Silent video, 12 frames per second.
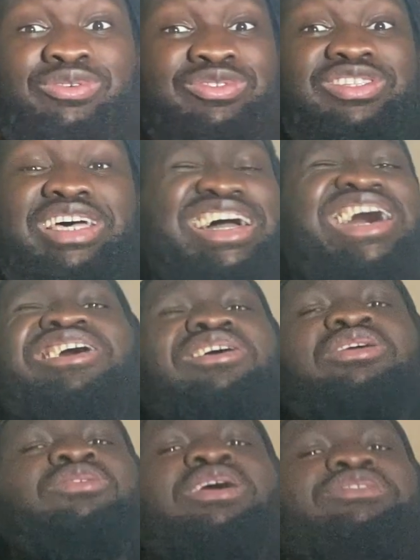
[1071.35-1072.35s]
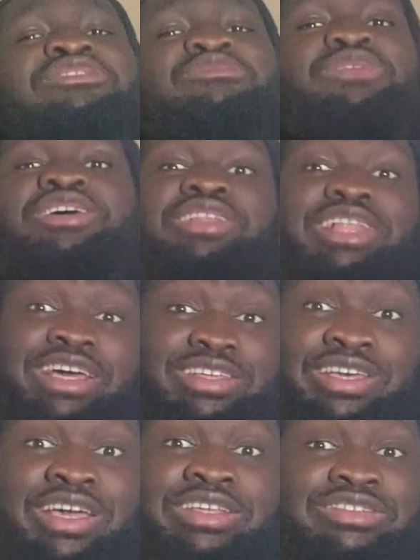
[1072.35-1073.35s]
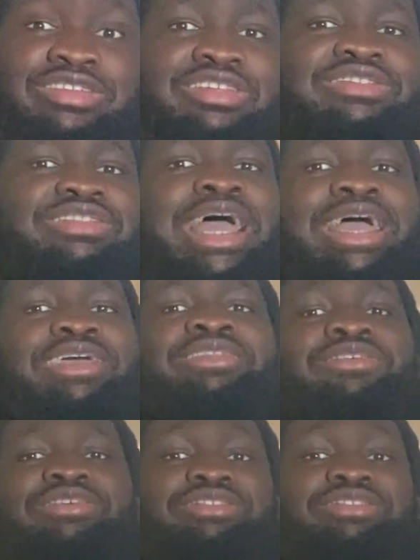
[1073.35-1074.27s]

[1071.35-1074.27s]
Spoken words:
I don't know how to explain it, like, yeah, it's that in it,